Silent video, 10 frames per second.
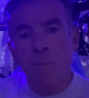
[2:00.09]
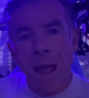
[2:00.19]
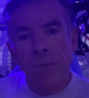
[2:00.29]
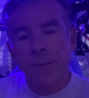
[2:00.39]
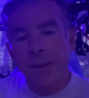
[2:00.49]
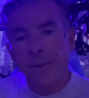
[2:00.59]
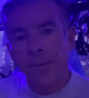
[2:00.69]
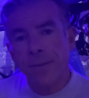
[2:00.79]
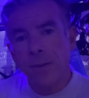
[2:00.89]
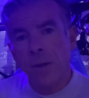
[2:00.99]

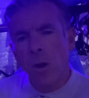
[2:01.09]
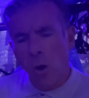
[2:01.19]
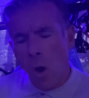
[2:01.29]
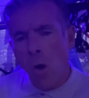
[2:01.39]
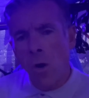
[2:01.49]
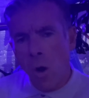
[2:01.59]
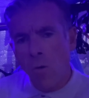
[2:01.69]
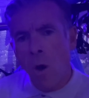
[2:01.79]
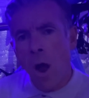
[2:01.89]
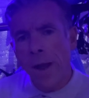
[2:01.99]
mountains, long
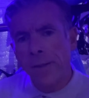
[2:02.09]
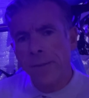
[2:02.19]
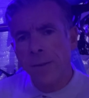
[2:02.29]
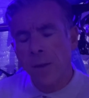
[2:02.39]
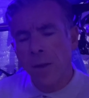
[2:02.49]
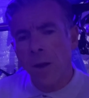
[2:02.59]
rides,